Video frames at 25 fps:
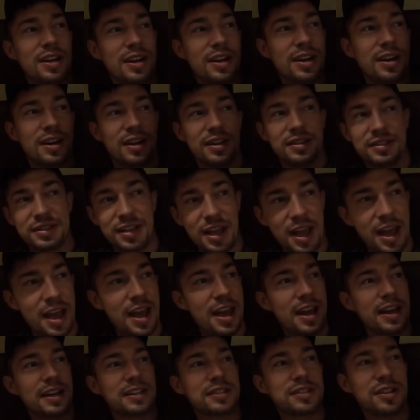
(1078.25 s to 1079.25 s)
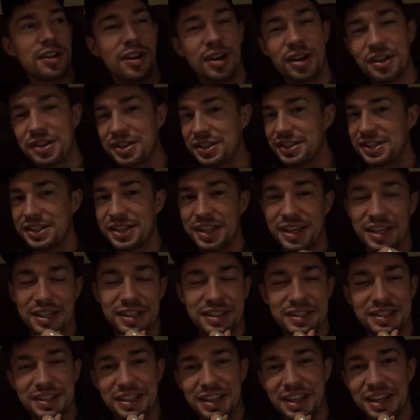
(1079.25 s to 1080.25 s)
uh, tags, all these
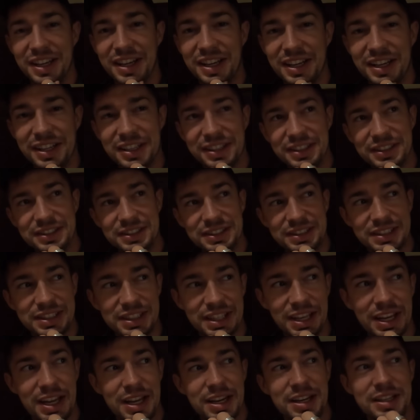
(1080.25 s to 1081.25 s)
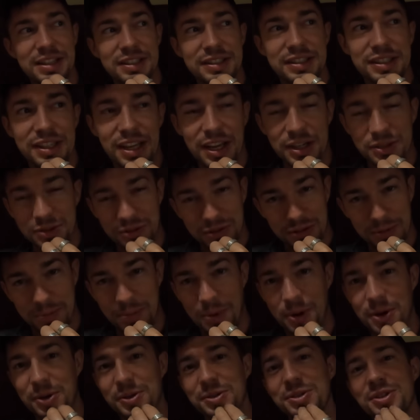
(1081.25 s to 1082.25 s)
things, and then scheduled to
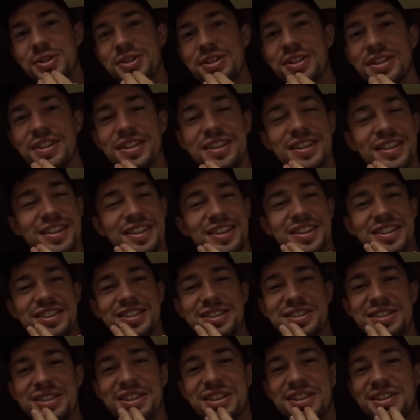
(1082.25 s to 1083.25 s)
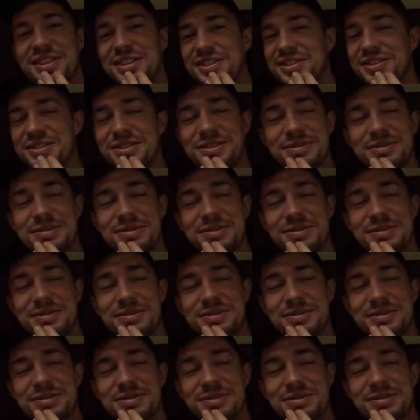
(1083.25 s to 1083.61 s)
post. So